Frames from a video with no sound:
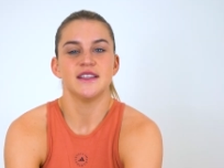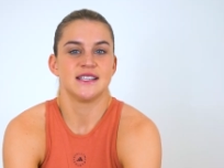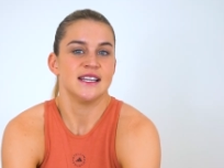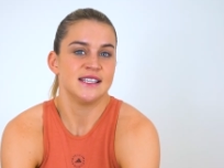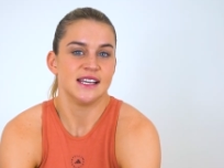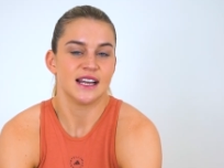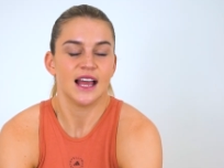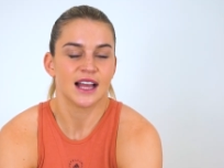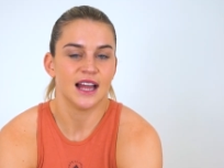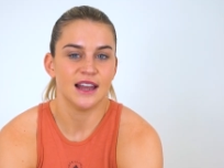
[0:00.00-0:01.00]
the city,
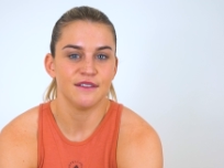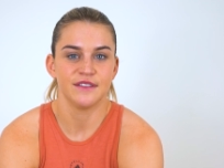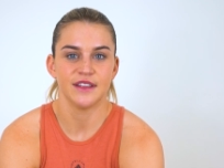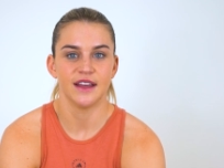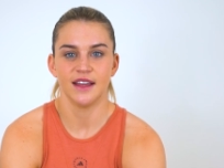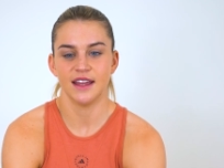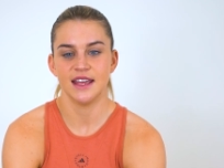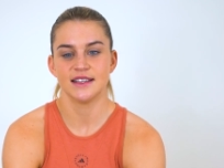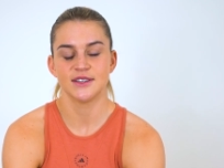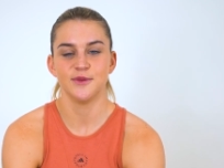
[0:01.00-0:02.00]
like I love that
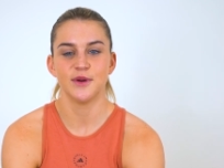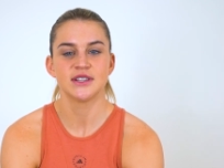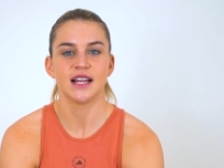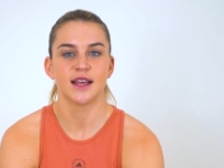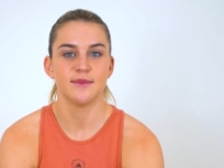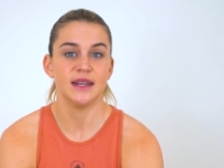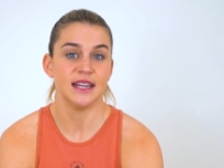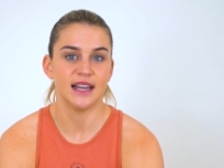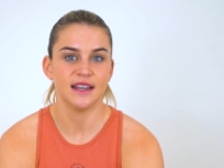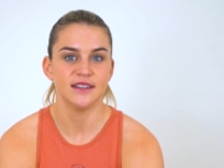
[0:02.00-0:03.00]
it's almost like a
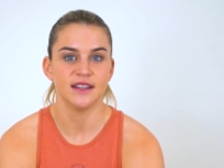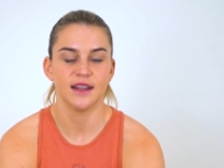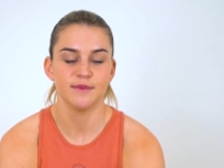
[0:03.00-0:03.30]
mini London.